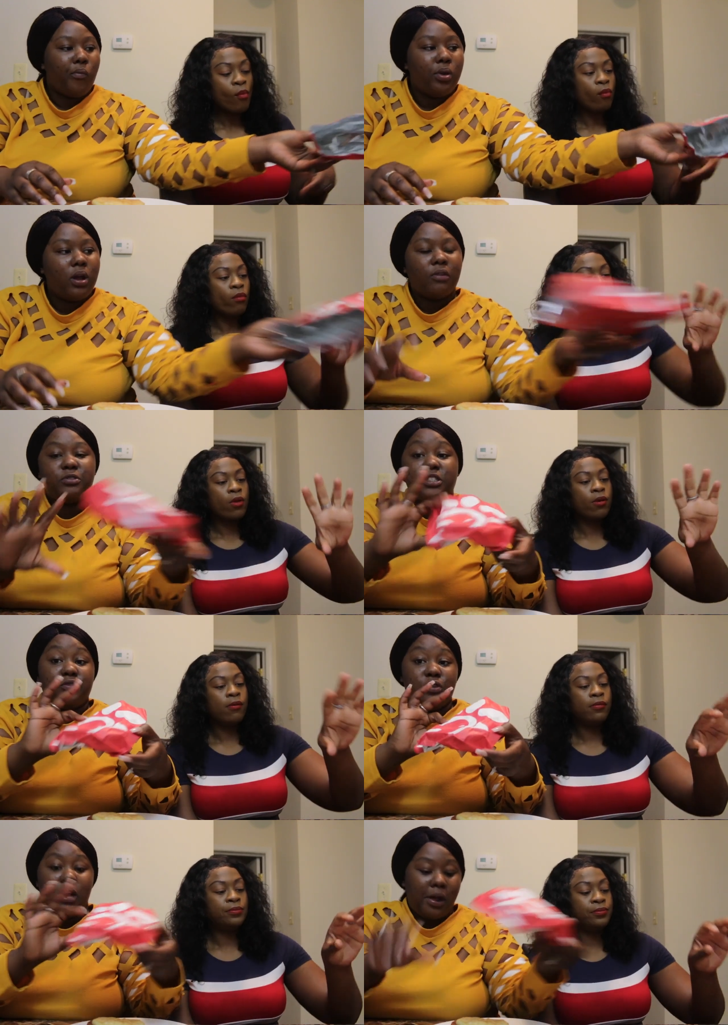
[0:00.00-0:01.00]
Speaker 1: we love
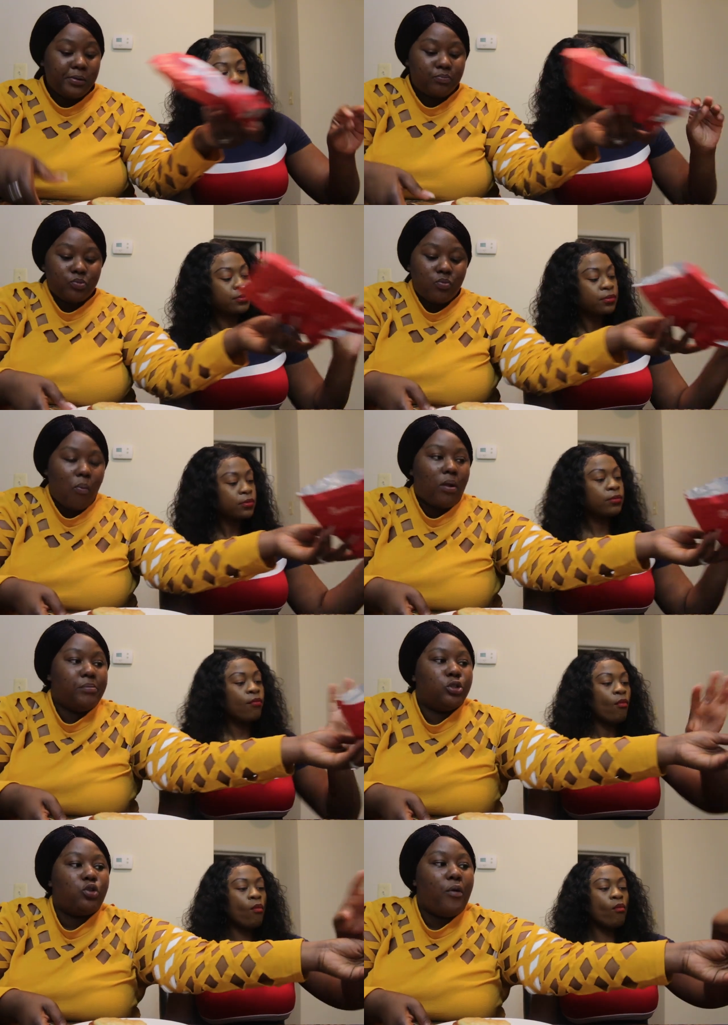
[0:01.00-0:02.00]
Chick-fil-A.
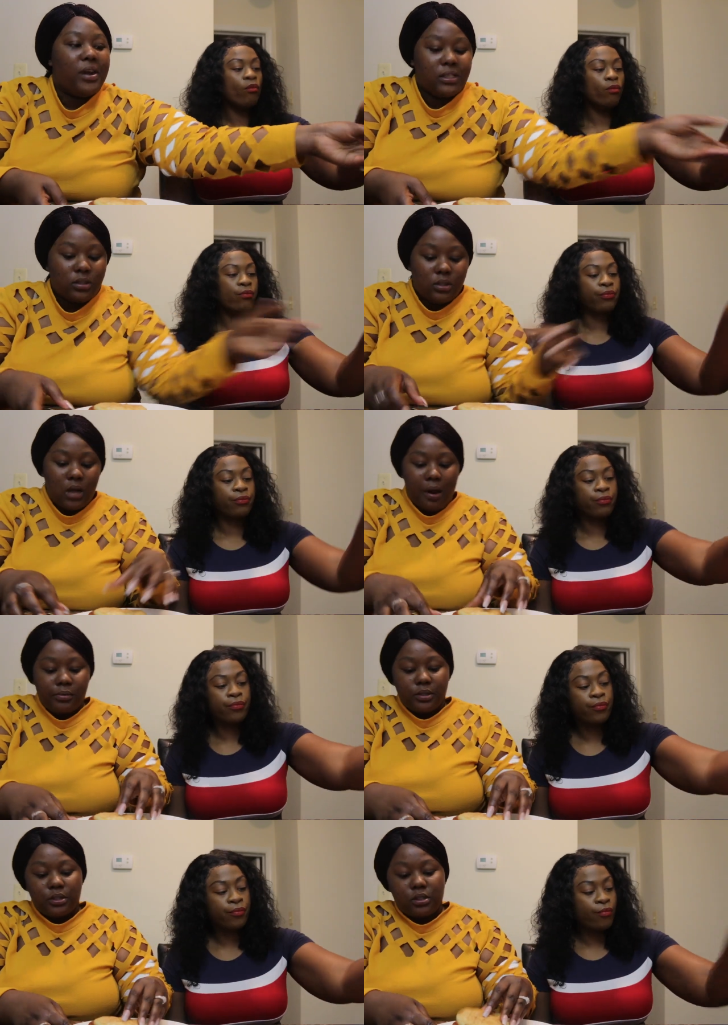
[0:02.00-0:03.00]
Let me show you guys the
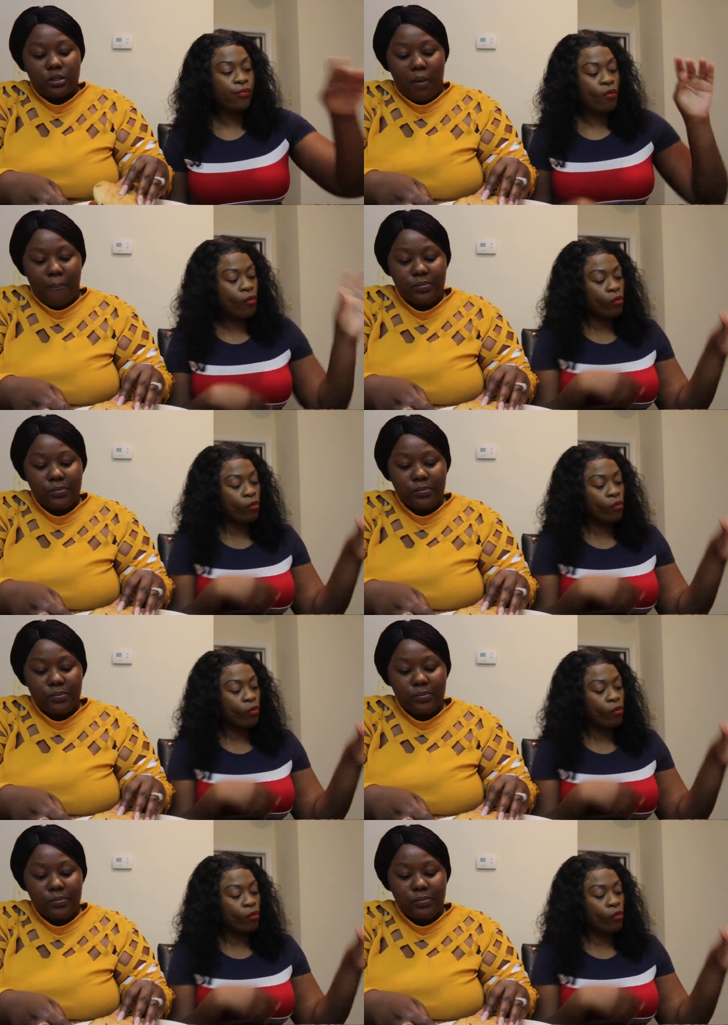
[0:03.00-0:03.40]
sandwich.